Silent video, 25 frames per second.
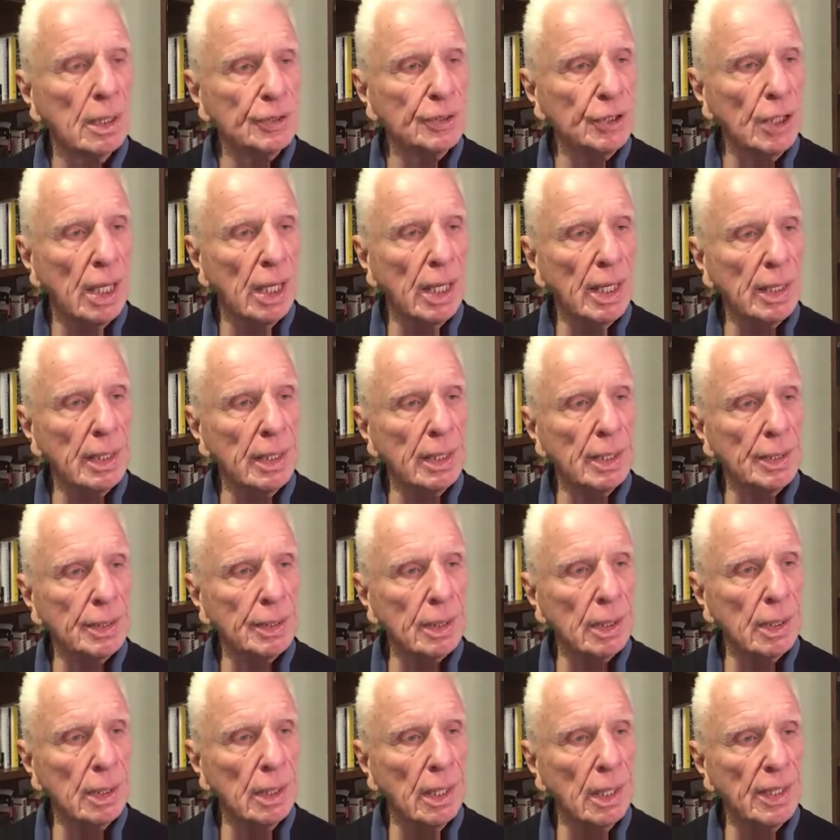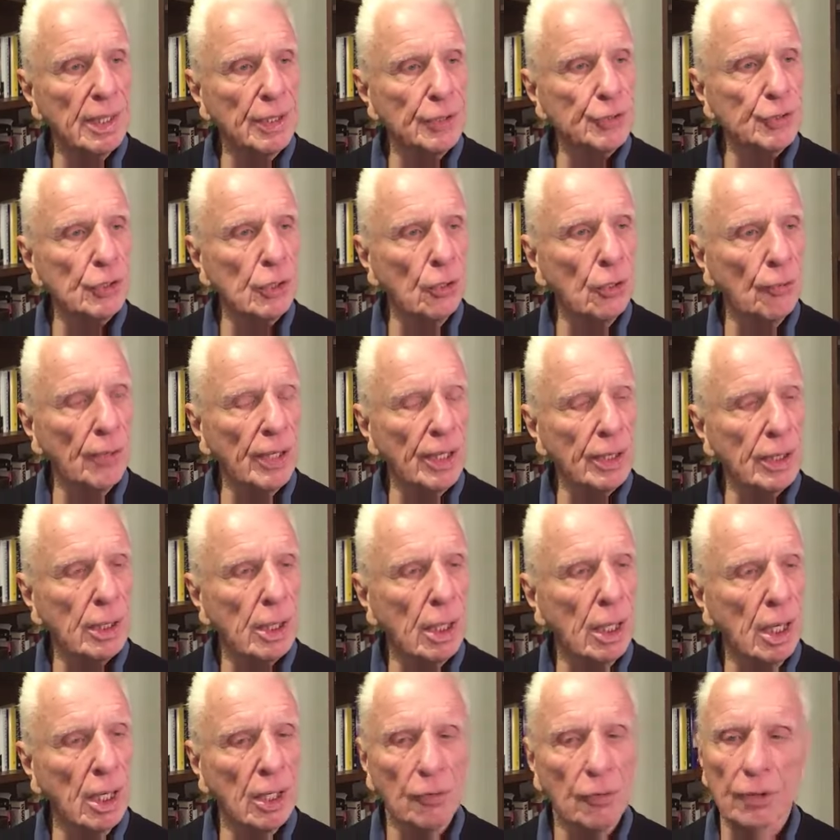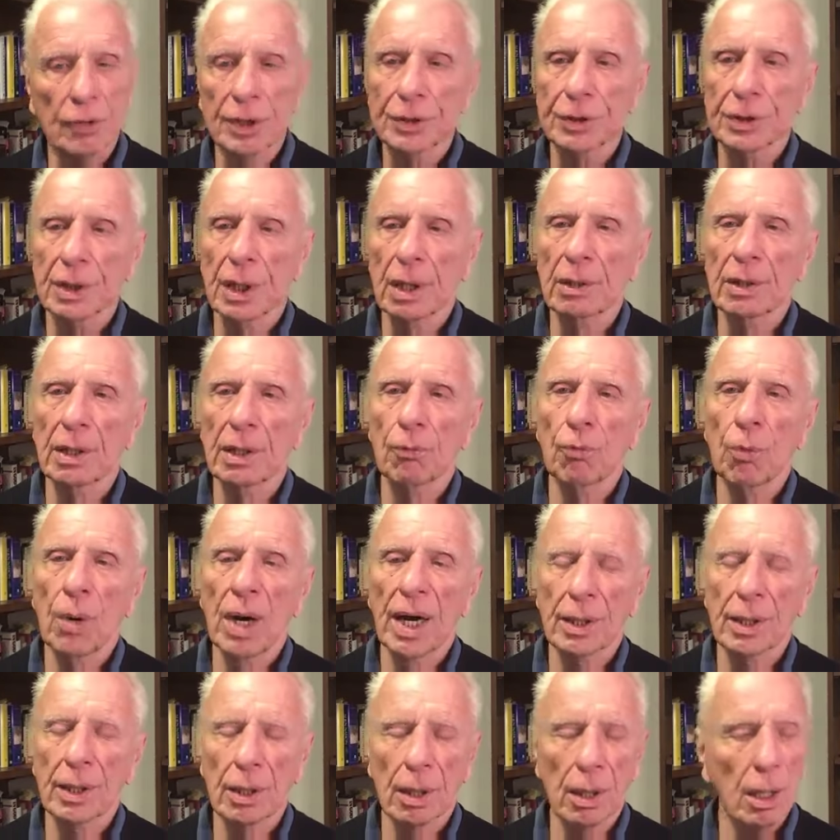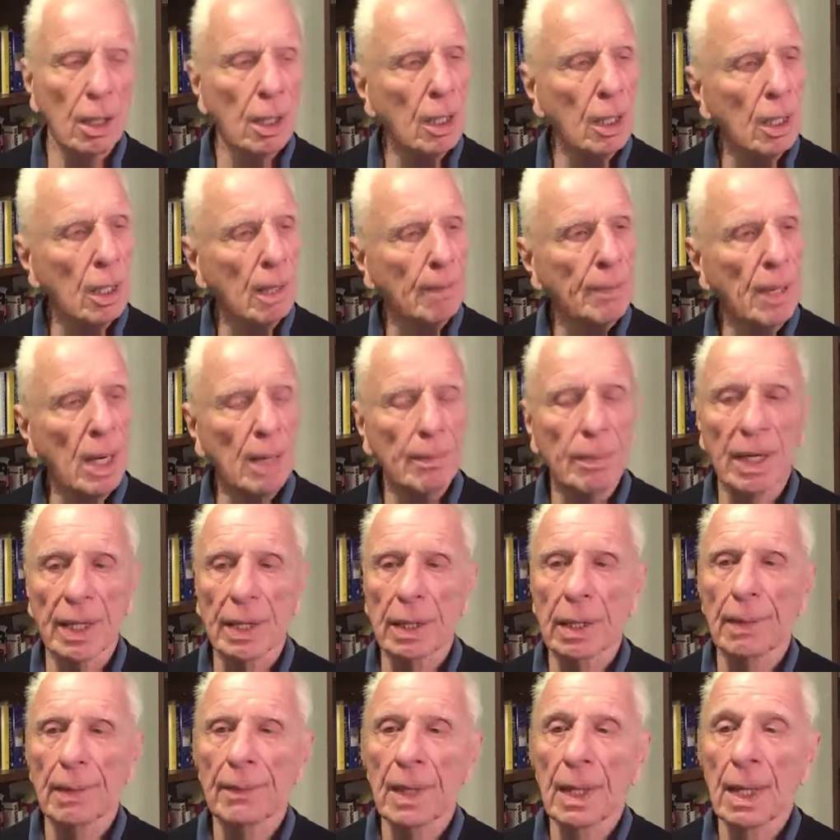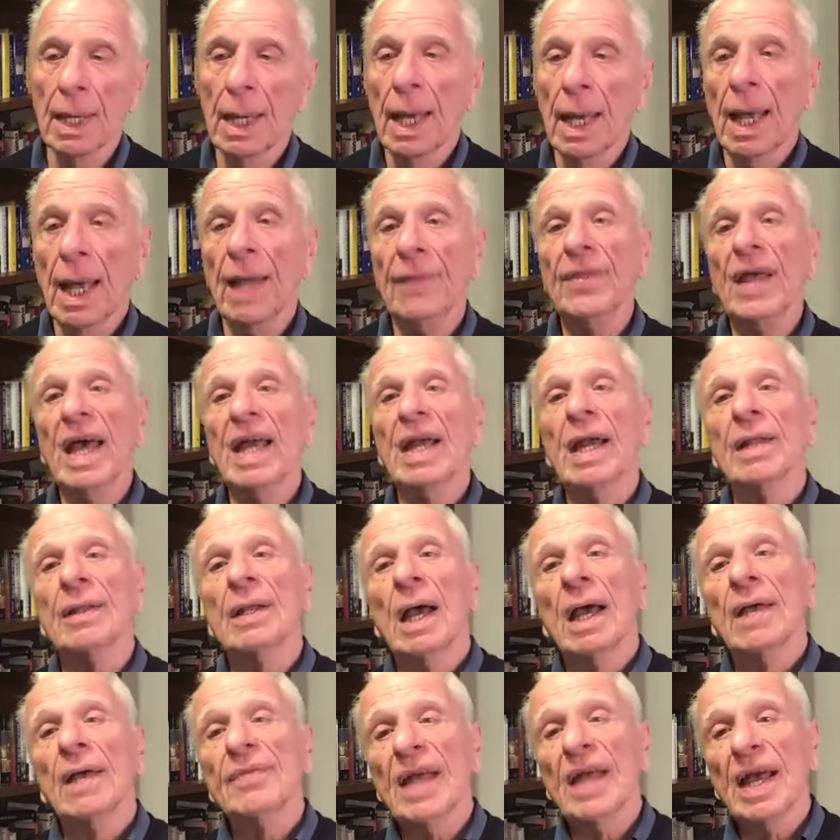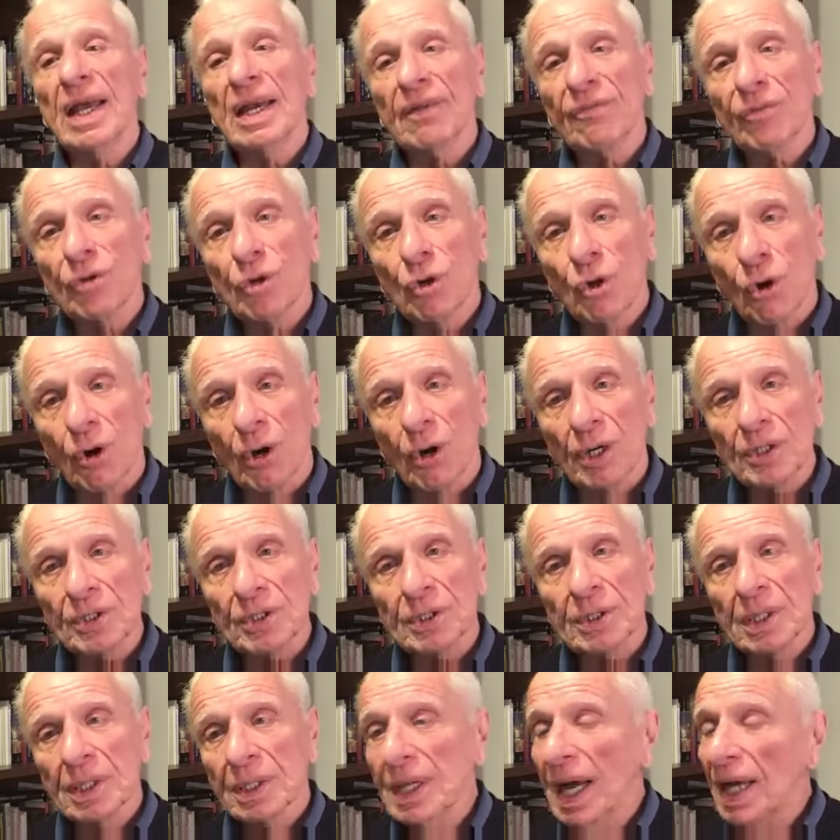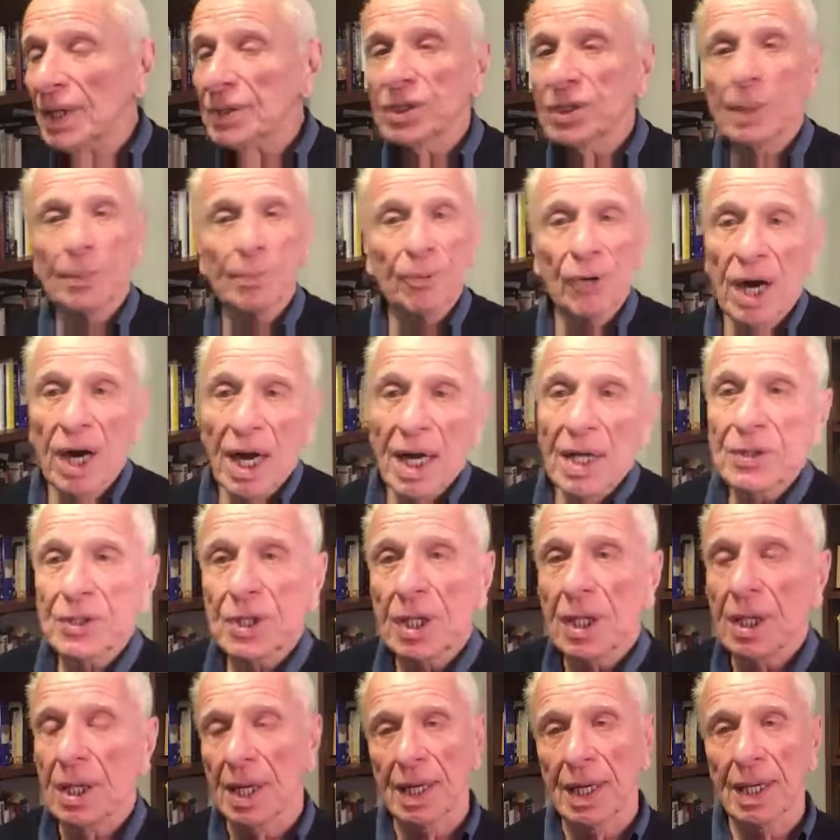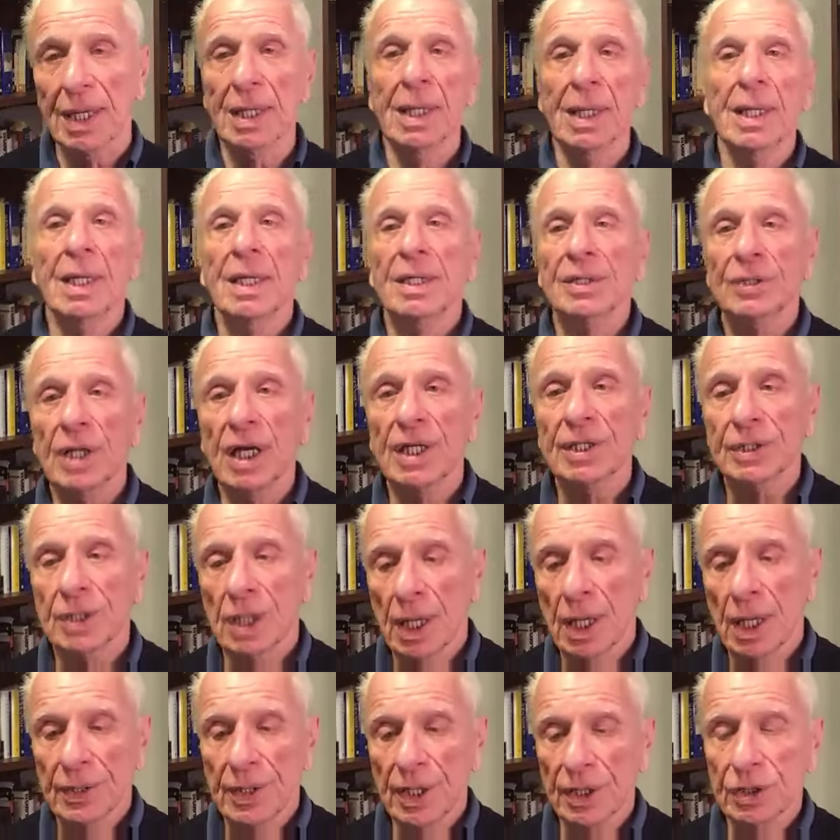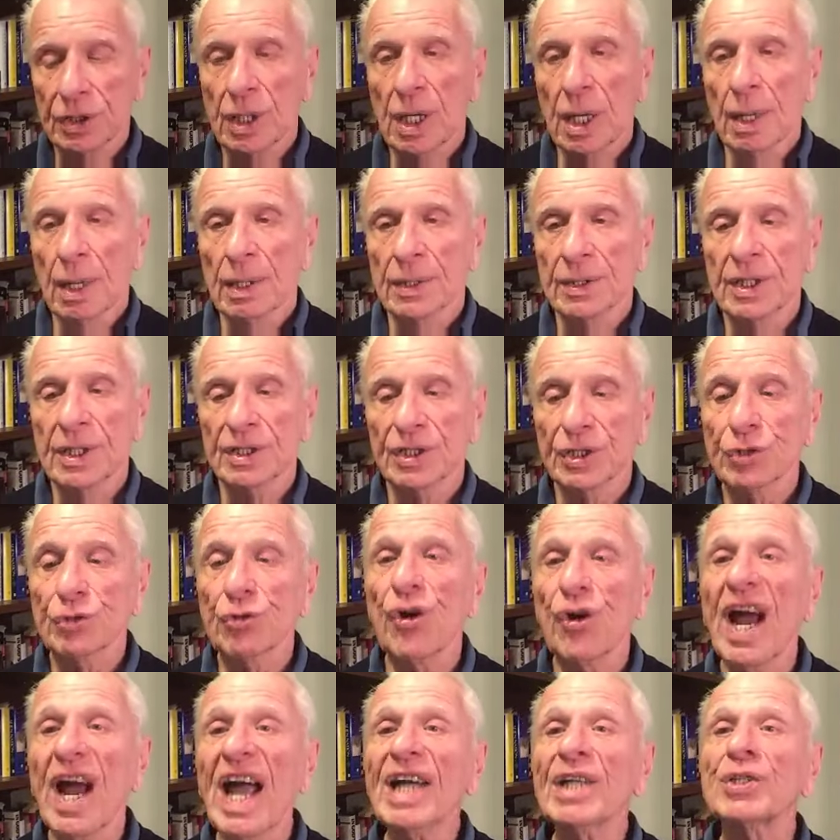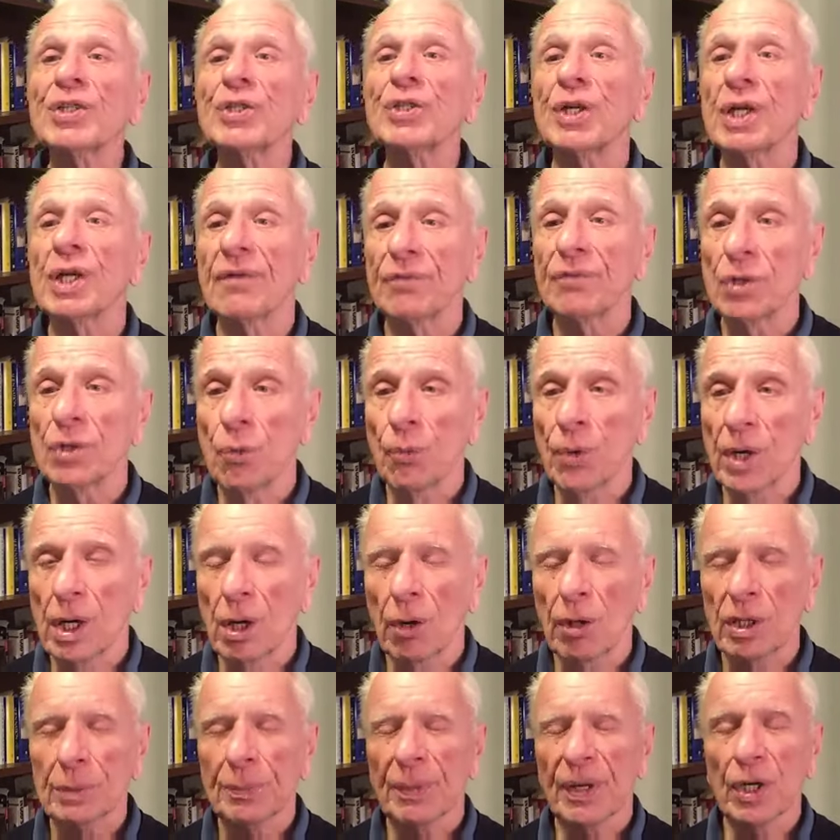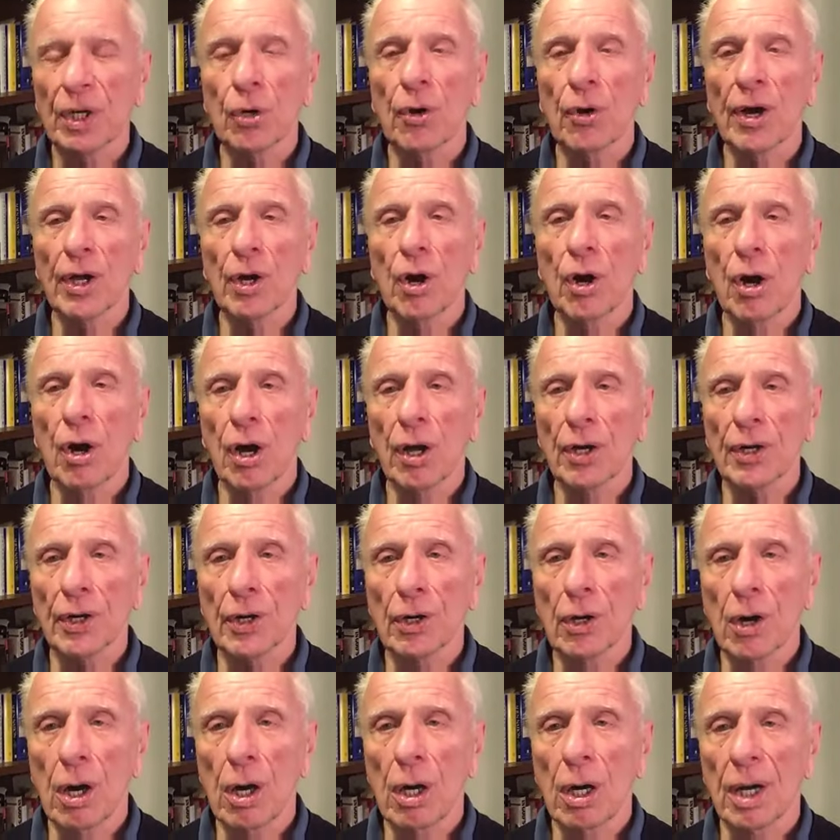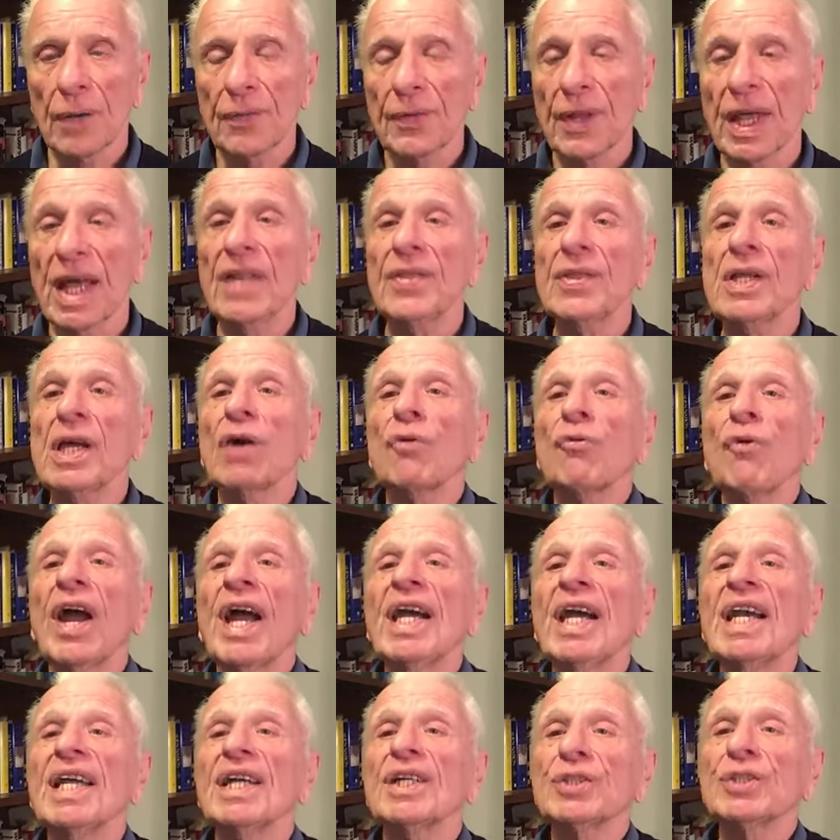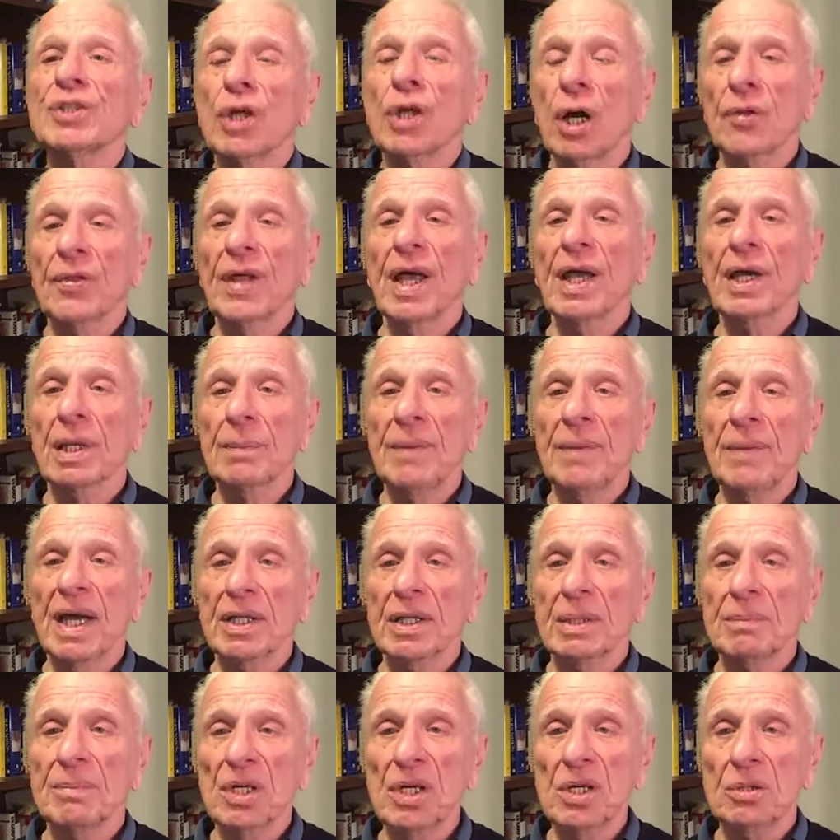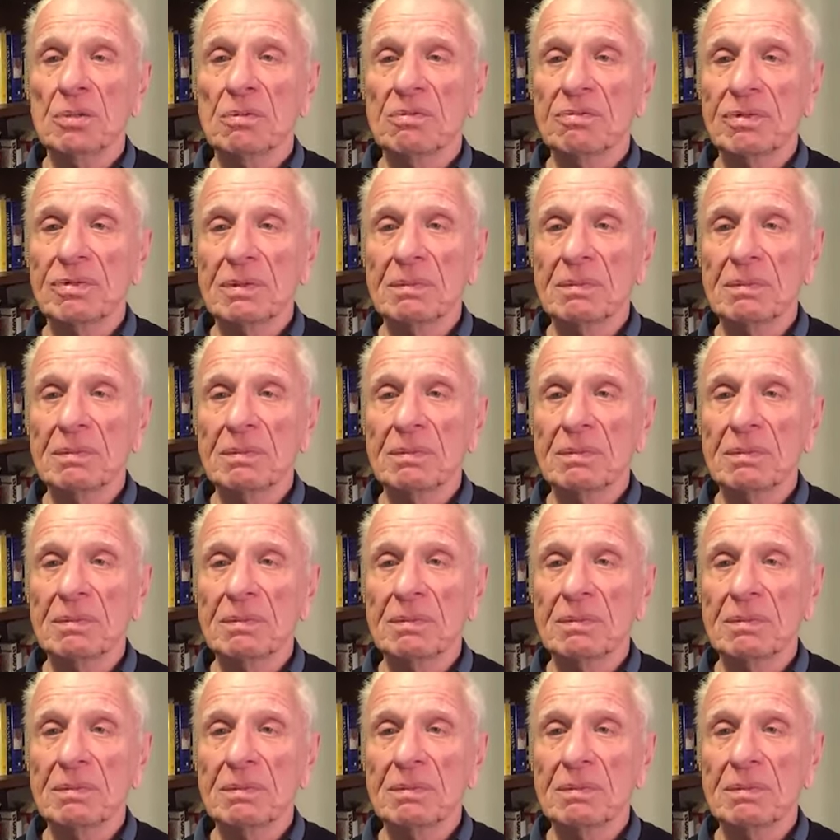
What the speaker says: giant issue in Congress and the wider public. And then, of course, not surprisingly, since this distraction, if you will, has been going on, then the Iranians saw they could make the move.